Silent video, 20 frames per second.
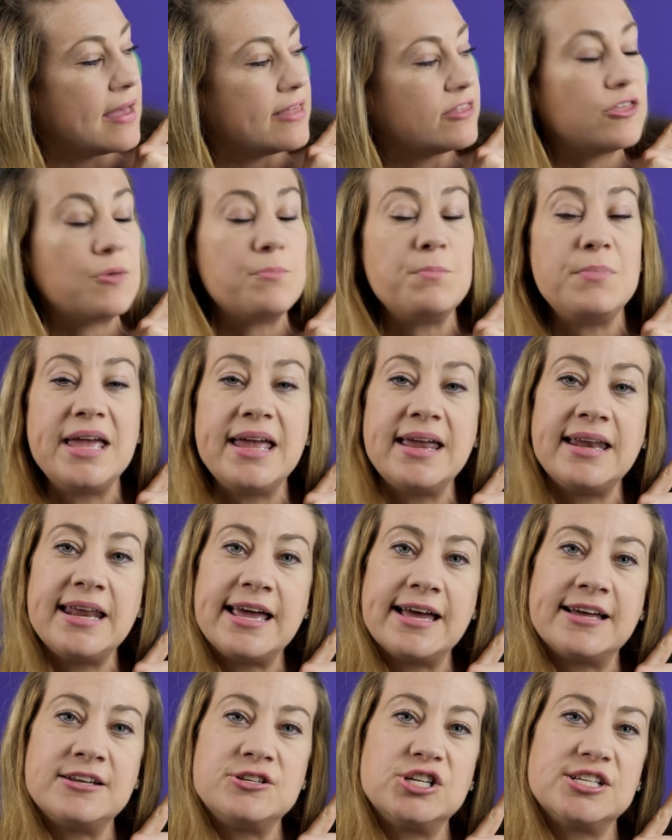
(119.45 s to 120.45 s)
The
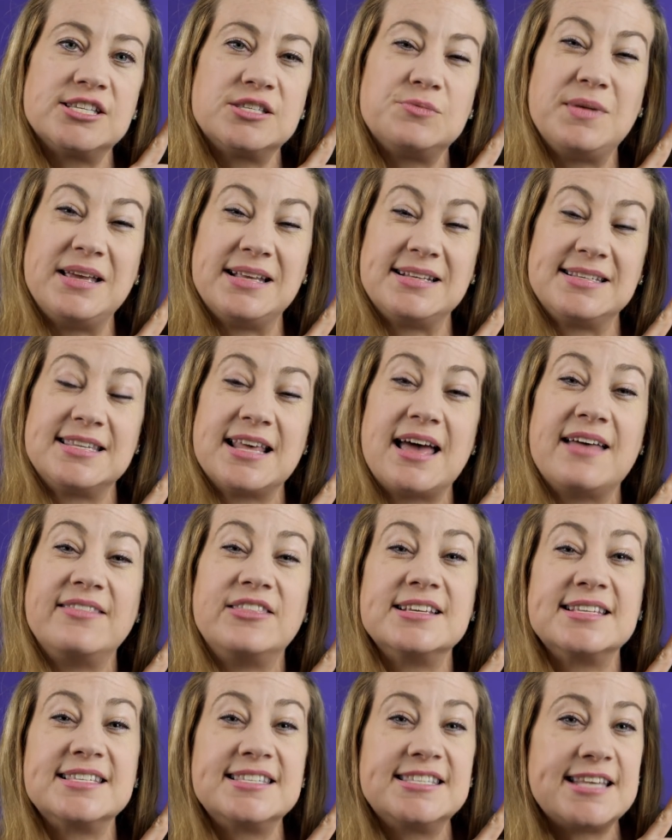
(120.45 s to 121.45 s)
median just means
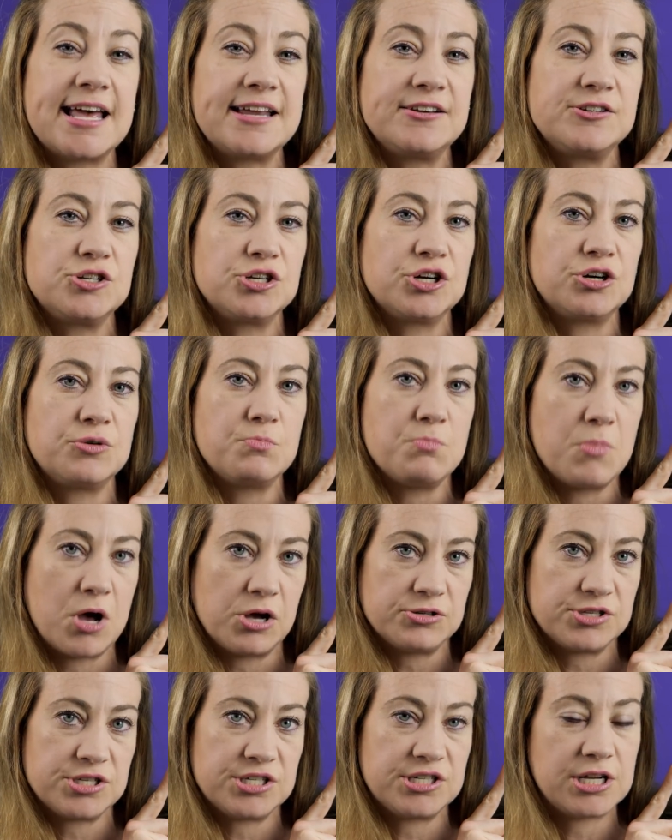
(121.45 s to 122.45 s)
the
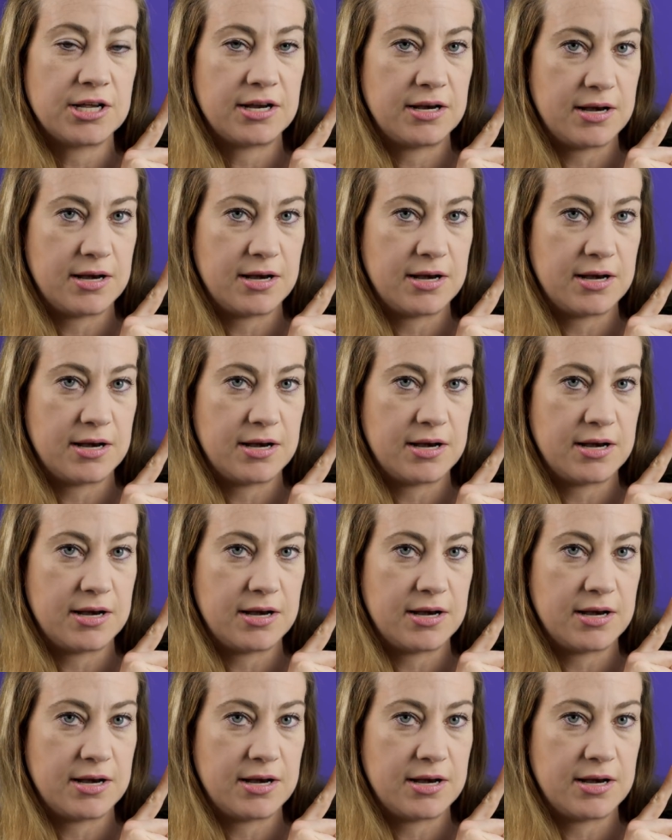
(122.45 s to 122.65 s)
centermost